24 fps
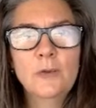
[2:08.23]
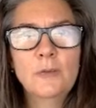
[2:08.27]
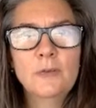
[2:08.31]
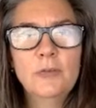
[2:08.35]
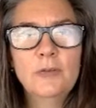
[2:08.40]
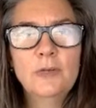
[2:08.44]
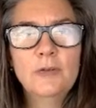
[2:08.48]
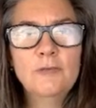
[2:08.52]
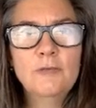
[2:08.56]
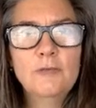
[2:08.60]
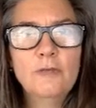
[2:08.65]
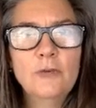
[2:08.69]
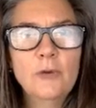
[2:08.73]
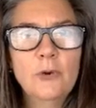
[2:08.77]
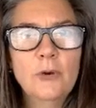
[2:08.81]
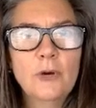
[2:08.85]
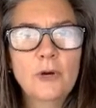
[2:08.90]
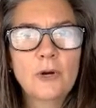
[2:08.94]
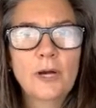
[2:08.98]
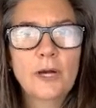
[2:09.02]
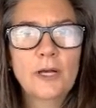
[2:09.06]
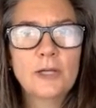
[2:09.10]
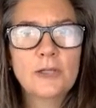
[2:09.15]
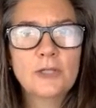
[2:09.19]

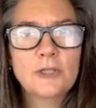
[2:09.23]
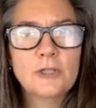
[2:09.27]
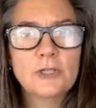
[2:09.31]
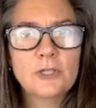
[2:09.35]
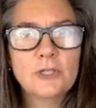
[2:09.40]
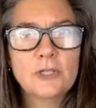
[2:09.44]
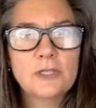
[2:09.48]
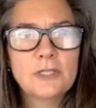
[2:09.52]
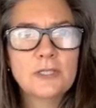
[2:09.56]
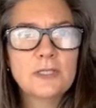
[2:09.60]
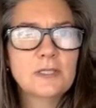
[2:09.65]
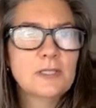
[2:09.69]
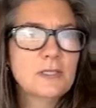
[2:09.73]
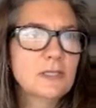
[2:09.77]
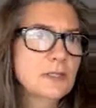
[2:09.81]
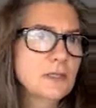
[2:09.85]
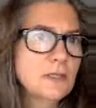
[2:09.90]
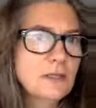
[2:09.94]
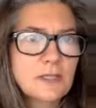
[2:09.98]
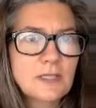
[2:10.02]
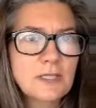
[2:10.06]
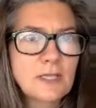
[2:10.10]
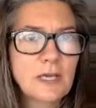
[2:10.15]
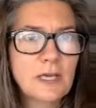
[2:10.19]
before I
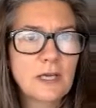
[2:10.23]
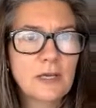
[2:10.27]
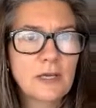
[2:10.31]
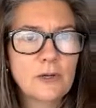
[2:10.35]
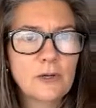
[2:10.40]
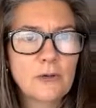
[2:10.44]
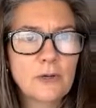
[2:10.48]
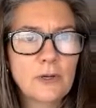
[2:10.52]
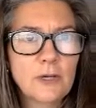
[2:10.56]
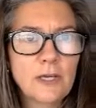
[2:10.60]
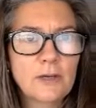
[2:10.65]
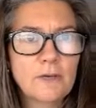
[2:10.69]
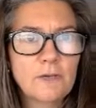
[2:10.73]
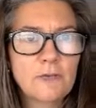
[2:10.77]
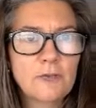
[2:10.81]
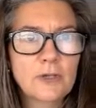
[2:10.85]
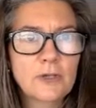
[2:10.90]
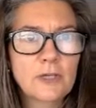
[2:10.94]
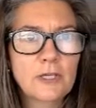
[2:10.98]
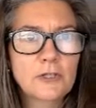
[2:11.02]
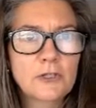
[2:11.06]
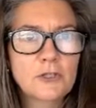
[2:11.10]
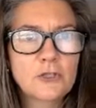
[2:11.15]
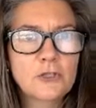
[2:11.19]
just say, okay,
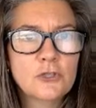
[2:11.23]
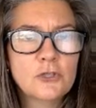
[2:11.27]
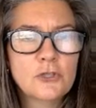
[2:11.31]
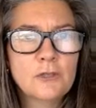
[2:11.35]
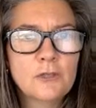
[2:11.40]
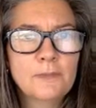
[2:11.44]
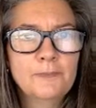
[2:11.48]
finished.